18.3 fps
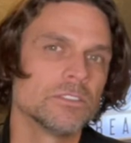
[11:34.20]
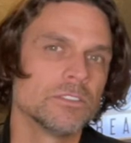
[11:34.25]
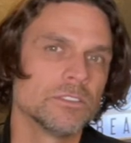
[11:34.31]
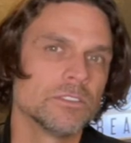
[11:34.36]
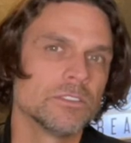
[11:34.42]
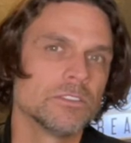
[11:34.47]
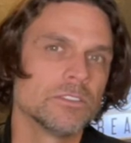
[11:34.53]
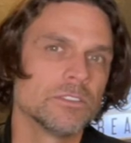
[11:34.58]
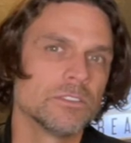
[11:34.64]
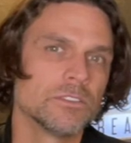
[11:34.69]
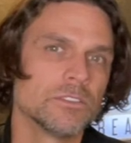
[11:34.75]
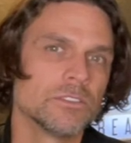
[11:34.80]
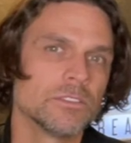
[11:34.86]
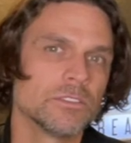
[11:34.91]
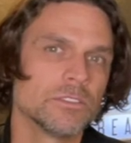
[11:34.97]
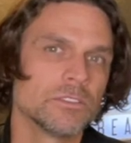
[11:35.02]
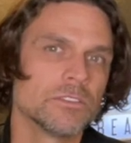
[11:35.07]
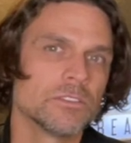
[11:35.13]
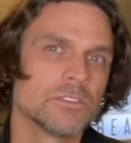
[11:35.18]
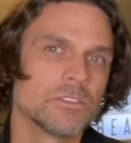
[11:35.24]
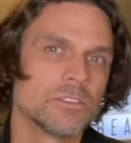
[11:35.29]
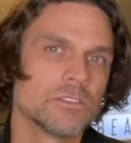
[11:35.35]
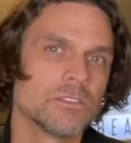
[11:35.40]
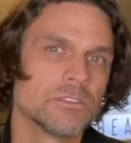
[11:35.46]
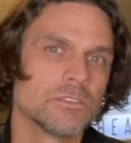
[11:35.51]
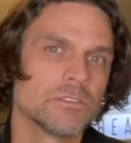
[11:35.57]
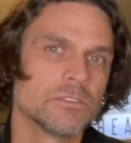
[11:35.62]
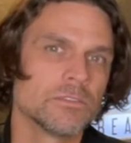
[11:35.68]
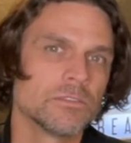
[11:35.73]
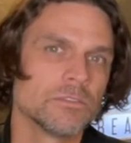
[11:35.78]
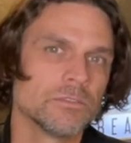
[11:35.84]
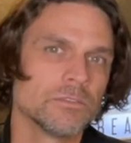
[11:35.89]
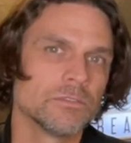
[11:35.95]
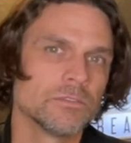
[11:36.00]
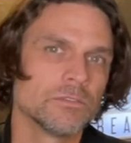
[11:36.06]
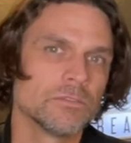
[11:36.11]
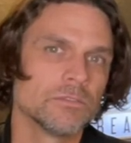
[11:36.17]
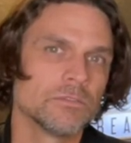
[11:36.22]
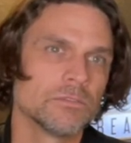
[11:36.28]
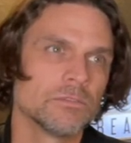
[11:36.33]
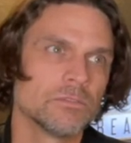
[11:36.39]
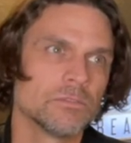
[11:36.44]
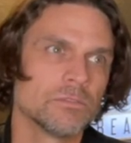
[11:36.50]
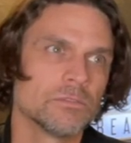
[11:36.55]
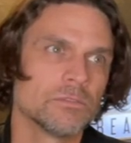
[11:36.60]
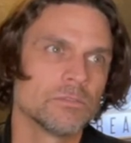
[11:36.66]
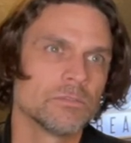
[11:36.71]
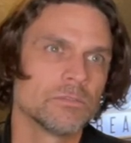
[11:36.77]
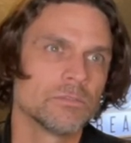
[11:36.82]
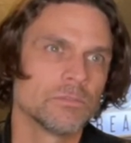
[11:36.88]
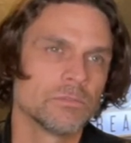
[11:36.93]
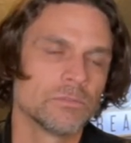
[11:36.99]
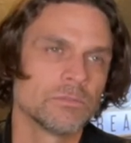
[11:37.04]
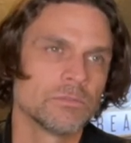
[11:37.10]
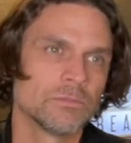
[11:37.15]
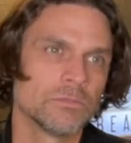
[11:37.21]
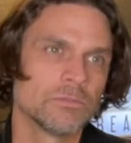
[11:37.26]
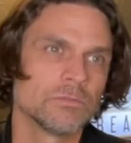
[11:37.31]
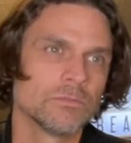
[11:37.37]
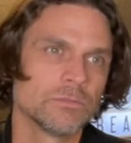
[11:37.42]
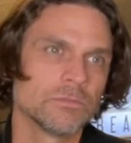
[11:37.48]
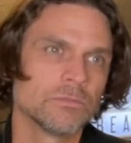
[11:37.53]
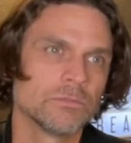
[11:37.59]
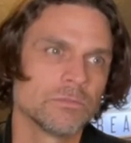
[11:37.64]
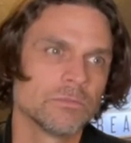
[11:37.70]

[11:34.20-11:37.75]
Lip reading: The person shown says nothing.